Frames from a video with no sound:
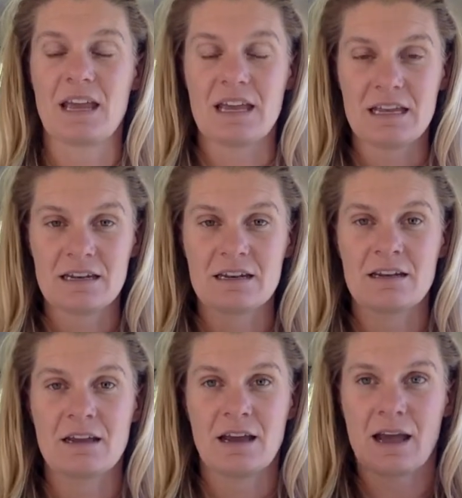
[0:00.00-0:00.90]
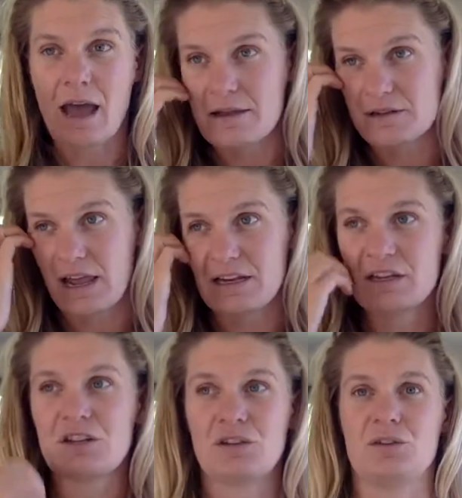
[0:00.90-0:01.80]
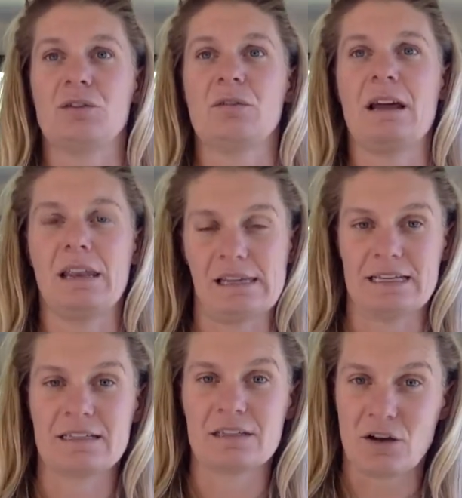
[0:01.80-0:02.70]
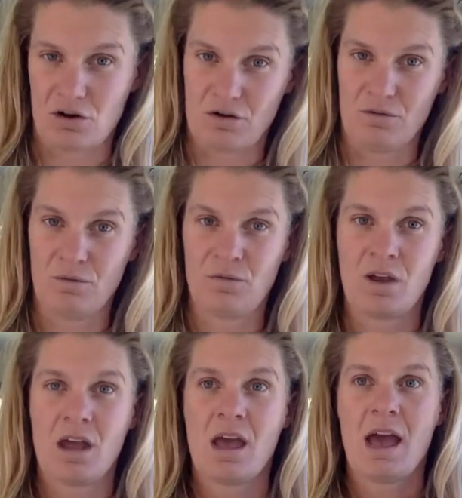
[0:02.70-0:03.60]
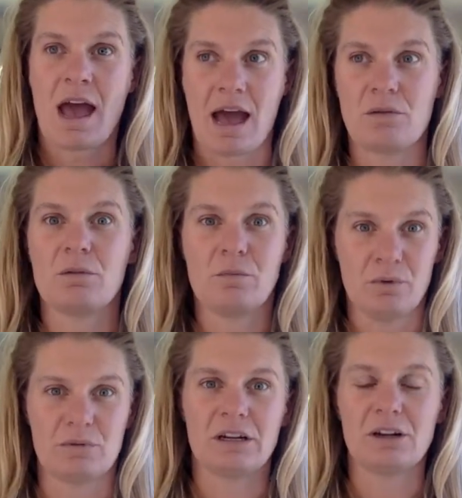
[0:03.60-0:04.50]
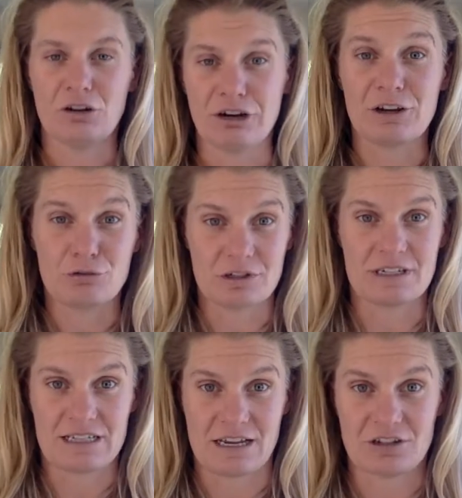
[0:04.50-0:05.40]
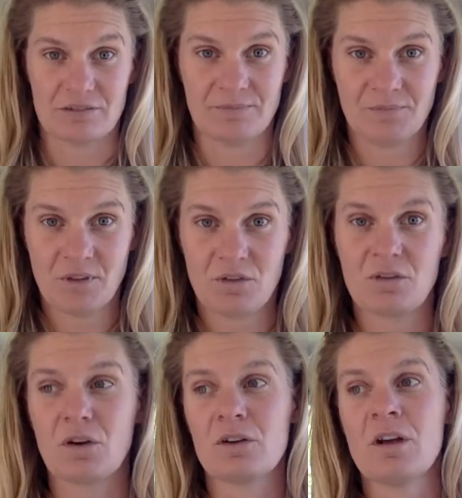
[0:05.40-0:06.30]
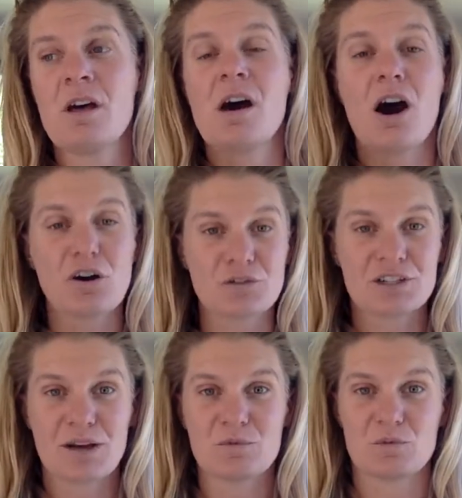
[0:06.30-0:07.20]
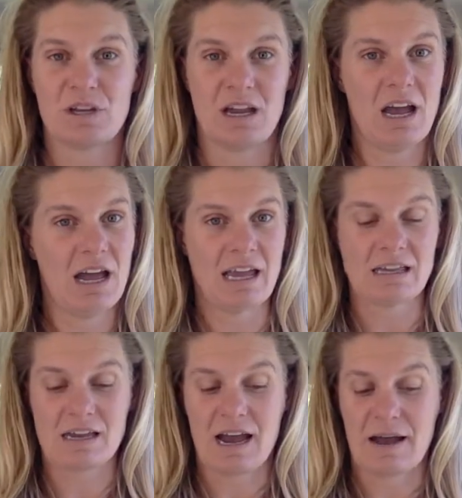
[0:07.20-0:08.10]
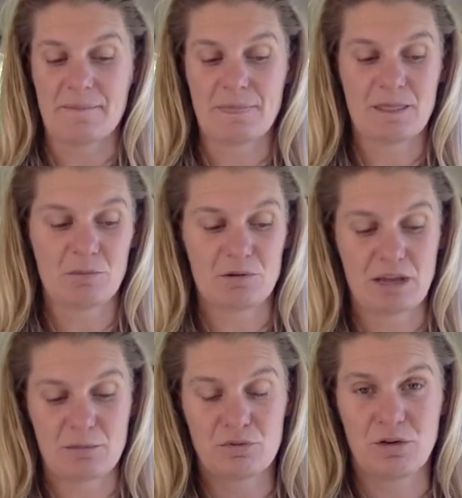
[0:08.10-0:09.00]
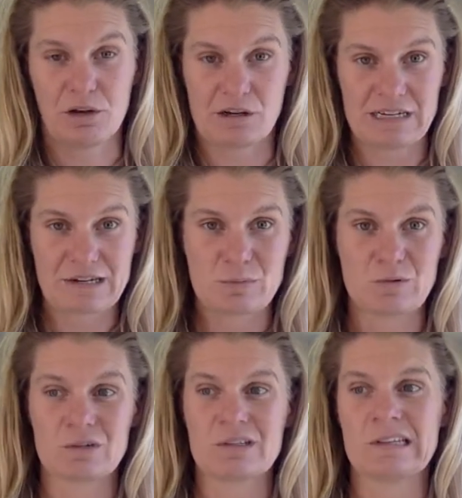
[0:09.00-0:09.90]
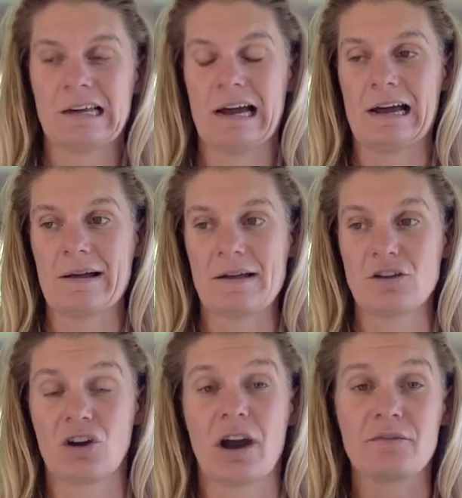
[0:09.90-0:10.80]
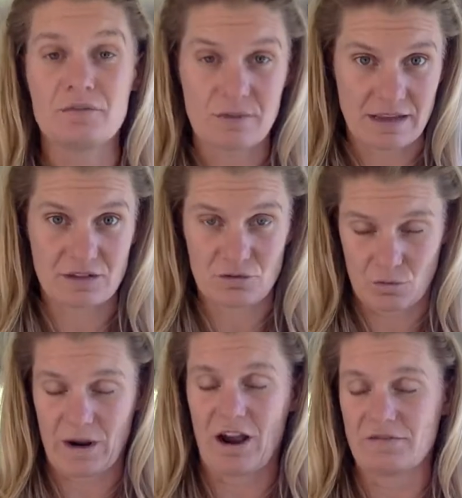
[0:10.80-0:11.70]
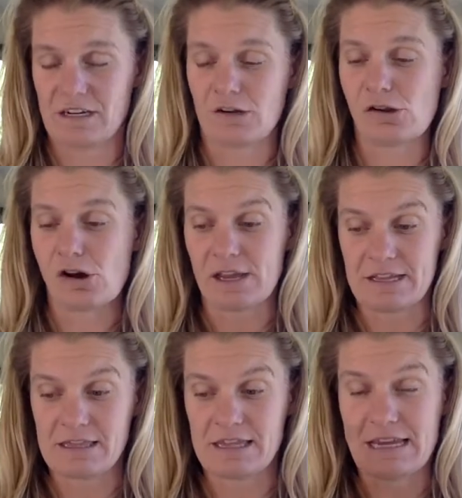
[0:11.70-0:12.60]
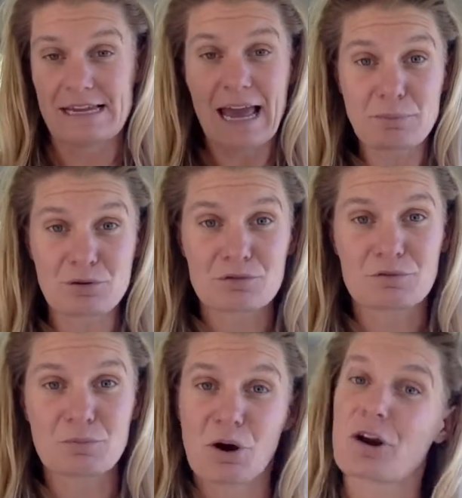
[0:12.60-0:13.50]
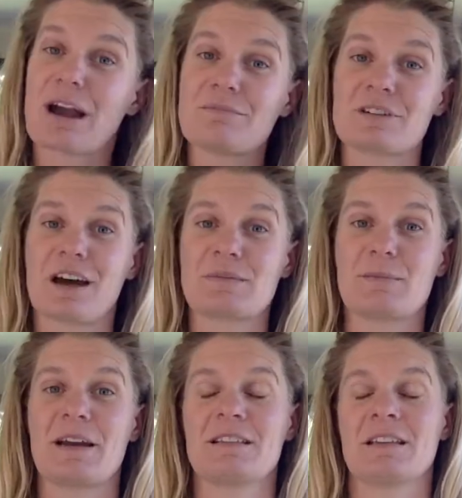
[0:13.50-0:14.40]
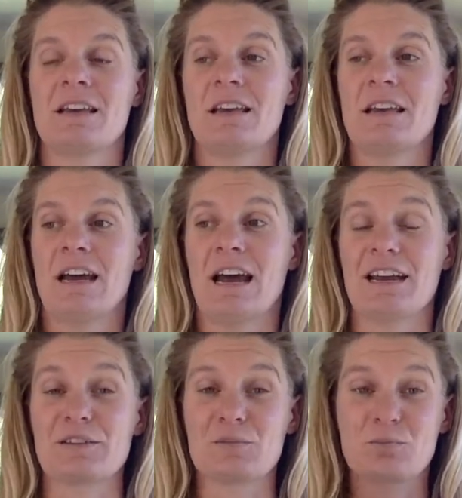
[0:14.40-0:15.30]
into a lens of how are we building a learning organisation. So oftentimes we'll get portfolio dashboards. As you're aware, I've done a lot in the capital program type space as